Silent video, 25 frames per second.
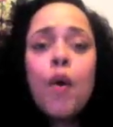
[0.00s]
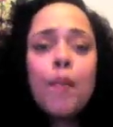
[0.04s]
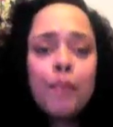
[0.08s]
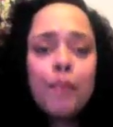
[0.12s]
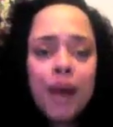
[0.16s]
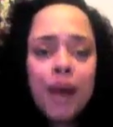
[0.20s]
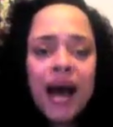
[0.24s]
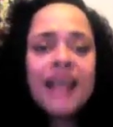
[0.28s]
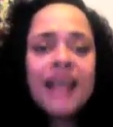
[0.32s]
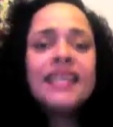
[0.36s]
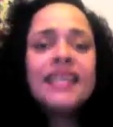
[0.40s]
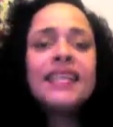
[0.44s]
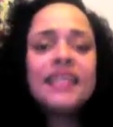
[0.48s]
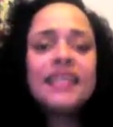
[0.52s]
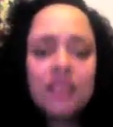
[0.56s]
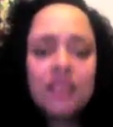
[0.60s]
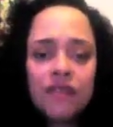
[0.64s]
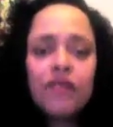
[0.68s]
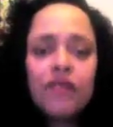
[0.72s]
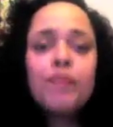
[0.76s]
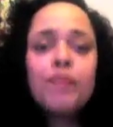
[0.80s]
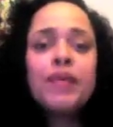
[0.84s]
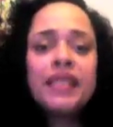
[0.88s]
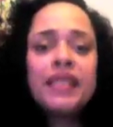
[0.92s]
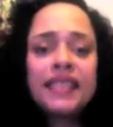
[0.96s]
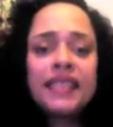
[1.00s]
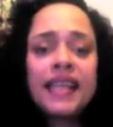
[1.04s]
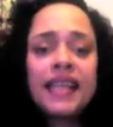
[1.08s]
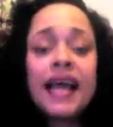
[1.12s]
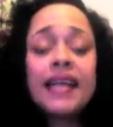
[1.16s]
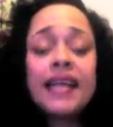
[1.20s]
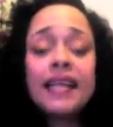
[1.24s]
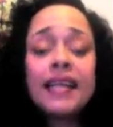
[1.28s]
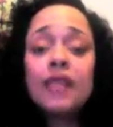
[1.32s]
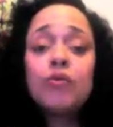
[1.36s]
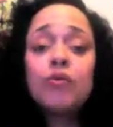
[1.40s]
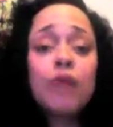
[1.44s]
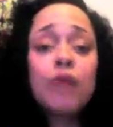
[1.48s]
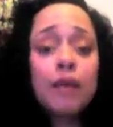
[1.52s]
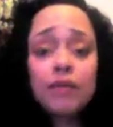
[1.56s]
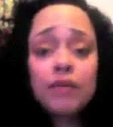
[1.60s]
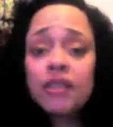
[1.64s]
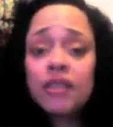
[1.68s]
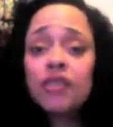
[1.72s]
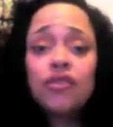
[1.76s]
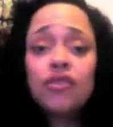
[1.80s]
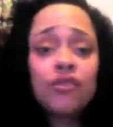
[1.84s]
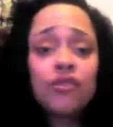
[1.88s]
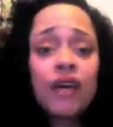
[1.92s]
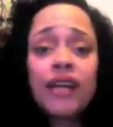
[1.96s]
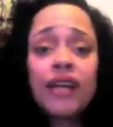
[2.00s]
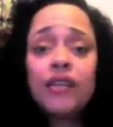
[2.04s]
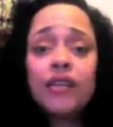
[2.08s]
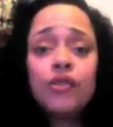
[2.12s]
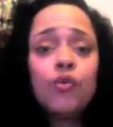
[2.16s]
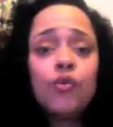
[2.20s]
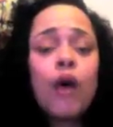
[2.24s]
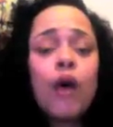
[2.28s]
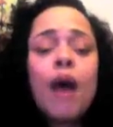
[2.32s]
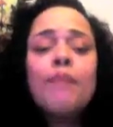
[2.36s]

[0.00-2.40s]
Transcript: Buy yourself a piece of land. That's what I'm still trying to do.